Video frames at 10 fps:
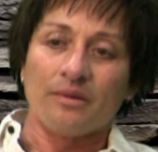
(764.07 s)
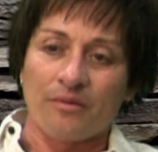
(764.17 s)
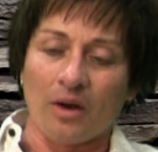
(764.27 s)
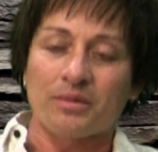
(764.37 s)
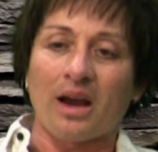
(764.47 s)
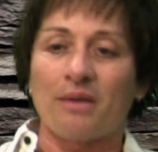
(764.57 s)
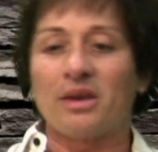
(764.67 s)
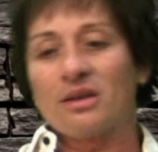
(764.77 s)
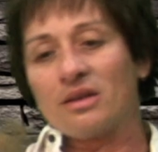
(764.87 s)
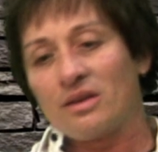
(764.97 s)
Film
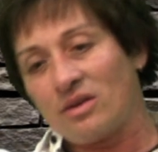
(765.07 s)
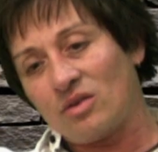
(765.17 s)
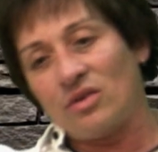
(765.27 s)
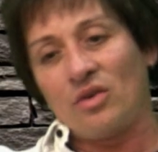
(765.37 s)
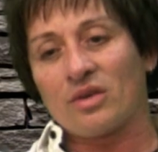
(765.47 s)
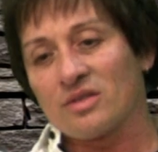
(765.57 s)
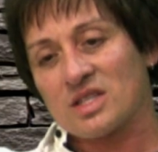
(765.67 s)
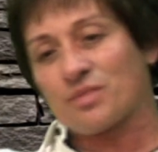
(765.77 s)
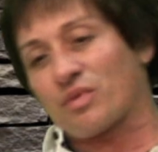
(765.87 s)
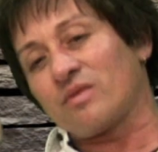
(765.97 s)
timing, you can
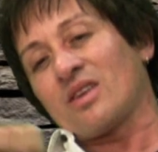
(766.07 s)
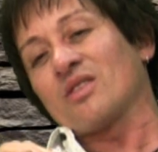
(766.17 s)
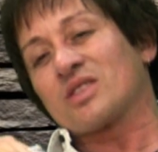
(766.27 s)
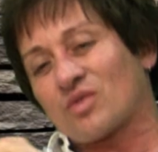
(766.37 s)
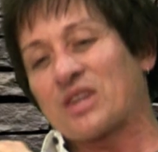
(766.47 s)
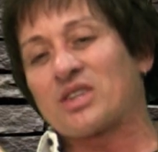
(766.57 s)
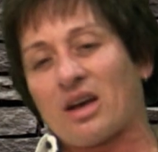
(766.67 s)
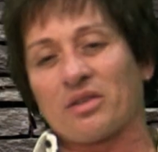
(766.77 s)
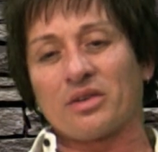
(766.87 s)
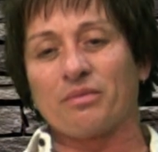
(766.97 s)
stretch it
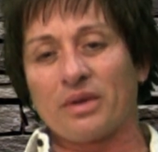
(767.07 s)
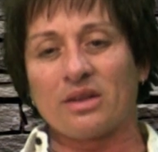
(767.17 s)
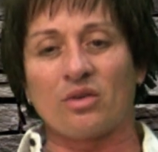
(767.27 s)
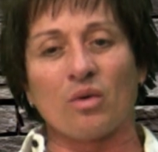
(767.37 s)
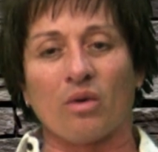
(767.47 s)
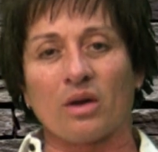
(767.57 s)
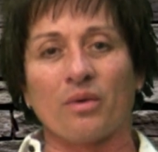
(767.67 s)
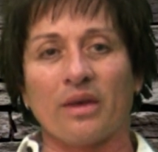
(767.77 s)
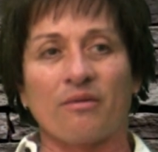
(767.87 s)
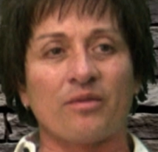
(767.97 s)
out a little bit. You can work
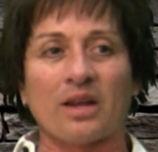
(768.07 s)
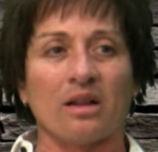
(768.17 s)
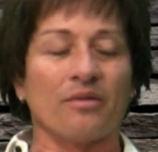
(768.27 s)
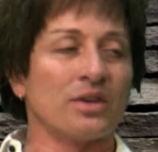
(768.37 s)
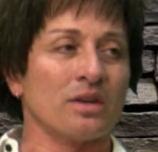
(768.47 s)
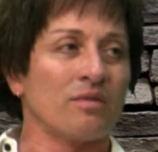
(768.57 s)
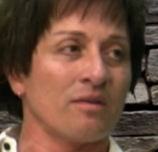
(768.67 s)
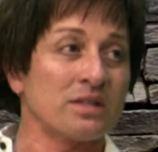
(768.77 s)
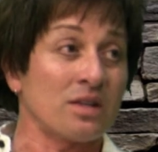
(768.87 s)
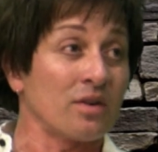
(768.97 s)
with it. Television,
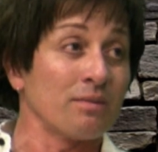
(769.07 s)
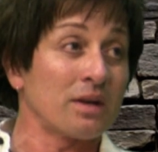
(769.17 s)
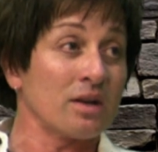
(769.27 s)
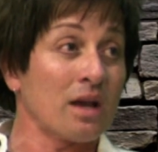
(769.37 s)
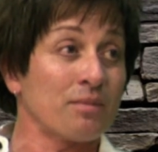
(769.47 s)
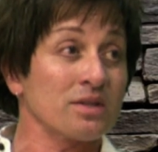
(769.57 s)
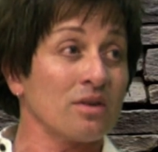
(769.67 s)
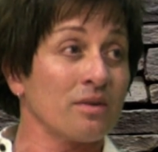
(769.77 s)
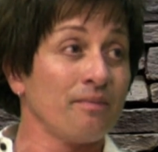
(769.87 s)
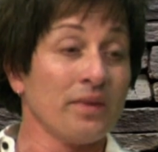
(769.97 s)
it's a 30-minute
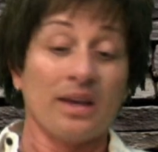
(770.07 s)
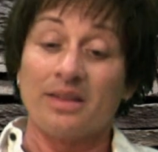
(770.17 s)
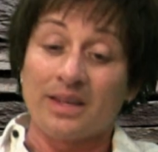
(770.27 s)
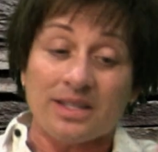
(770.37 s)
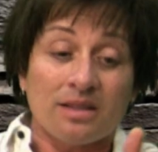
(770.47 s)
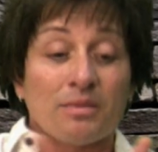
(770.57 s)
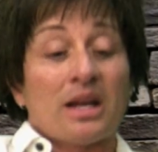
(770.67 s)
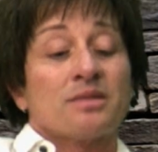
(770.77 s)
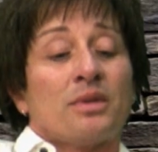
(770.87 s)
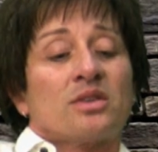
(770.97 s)
episode, this is
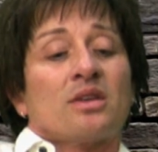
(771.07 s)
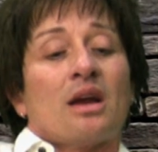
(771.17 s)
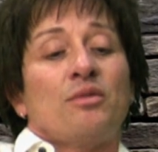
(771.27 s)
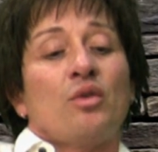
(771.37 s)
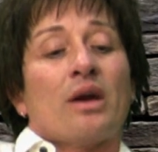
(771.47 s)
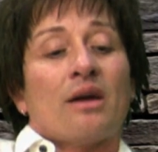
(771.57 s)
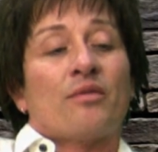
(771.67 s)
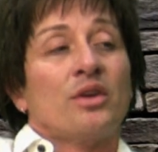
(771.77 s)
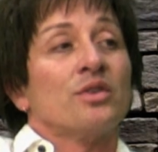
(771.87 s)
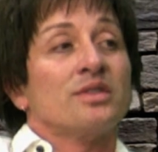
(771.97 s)
as much time you have
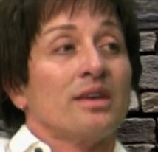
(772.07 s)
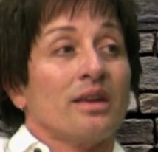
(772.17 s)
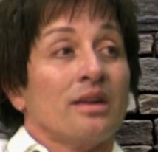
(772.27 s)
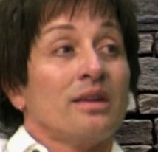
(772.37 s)
for your scene.